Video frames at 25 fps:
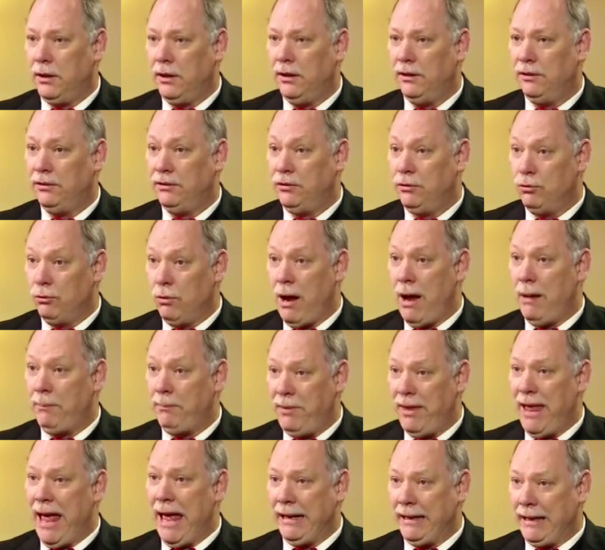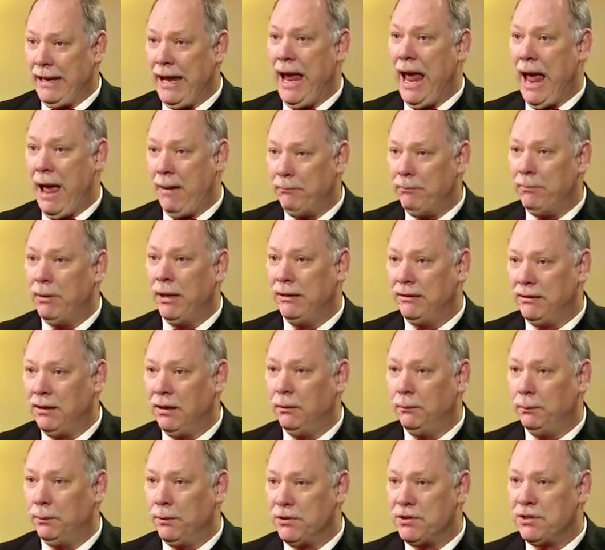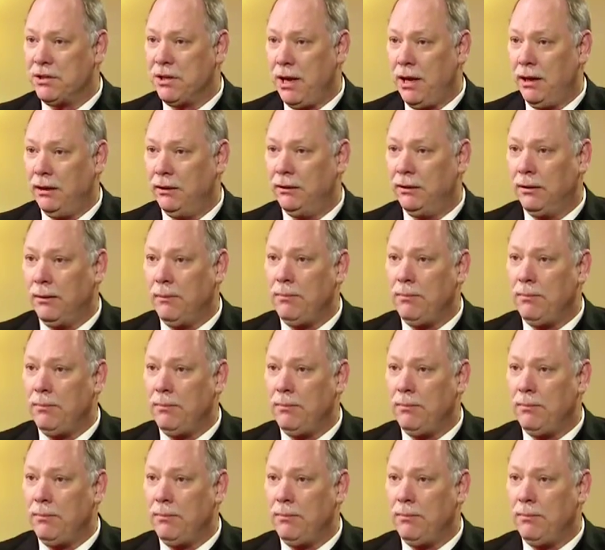is drop that cap by 10%.